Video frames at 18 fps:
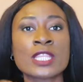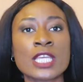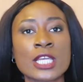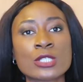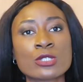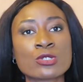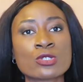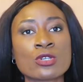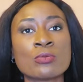
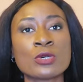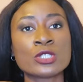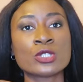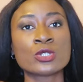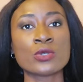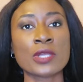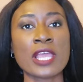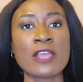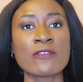thank you so much
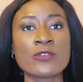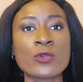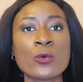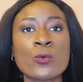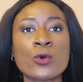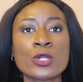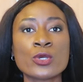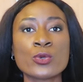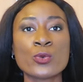to
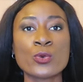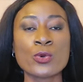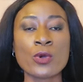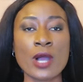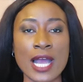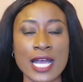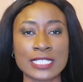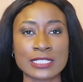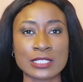everyone
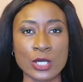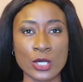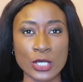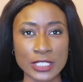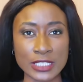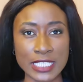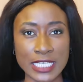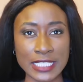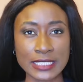who has
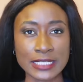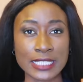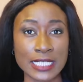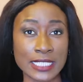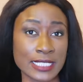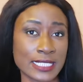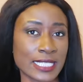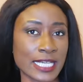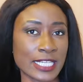ordered
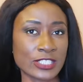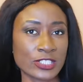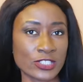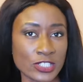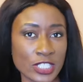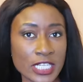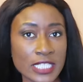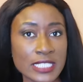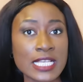their size
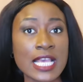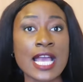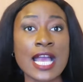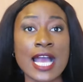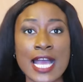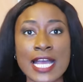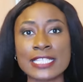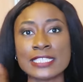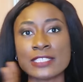charts
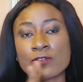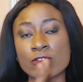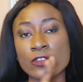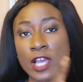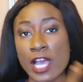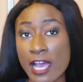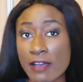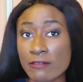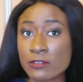and if you
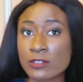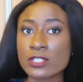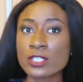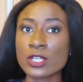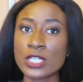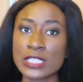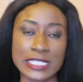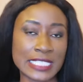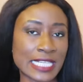haven't
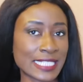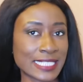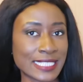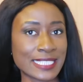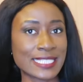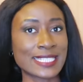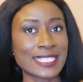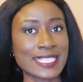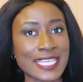ordered
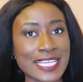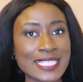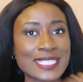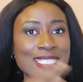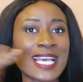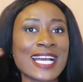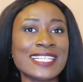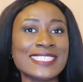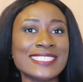it
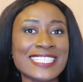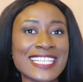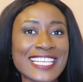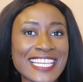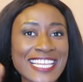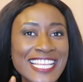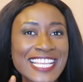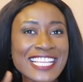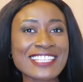yet the
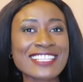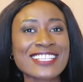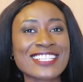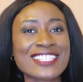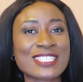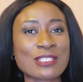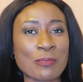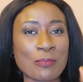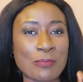link
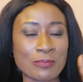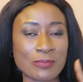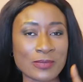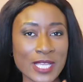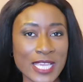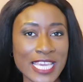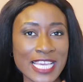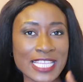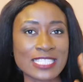to
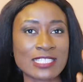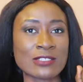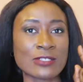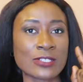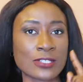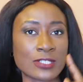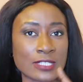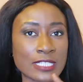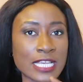get
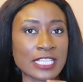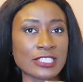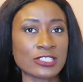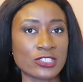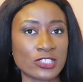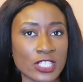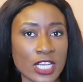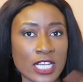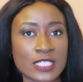your
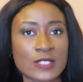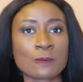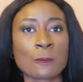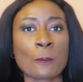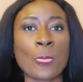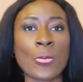size chart